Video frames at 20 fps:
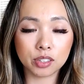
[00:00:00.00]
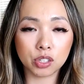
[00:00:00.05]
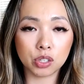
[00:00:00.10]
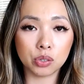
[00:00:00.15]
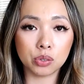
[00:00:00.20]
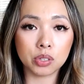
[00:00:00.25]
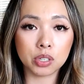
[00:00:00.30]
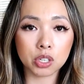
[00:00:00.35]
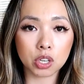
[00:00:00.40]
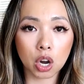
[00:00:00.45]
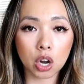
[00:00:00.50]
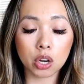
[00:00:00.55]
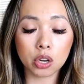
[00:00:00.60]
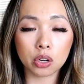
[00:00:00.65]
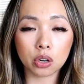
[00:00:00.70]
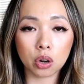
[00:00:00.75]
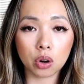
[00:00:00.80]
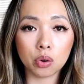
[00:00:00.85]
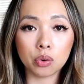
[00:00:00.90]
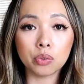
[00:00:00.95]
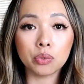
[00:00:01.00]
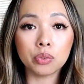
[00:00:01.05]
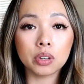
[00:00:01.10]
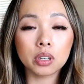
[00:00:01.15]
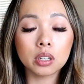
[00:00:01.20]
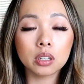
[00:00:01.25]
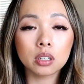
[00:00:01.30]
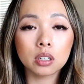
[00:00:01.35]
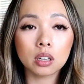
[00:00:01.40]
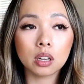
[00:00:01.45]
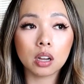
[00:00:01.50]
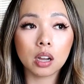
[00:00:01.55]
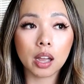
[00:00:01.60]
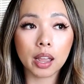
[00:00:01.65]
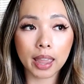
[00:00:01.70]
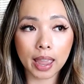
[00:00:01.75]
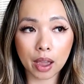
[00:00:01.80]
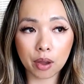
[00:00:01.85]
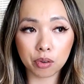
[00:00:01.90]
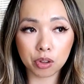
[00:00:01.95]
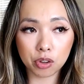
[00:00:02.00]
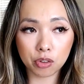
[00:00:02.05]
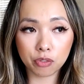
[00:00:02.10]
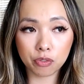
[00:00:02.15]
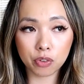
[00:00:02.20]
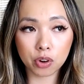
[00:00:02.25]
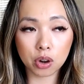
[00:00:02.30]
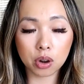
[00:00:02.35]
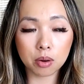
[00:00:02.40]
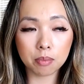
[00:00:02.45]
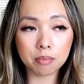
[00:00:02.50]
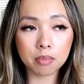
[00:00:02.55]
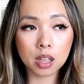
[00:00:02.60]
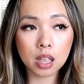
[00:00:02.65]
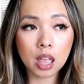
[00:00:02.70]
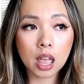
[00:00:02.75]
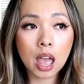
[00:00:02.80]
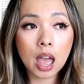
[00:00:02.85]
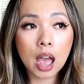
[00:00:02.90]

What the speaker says: to start your own accounting firm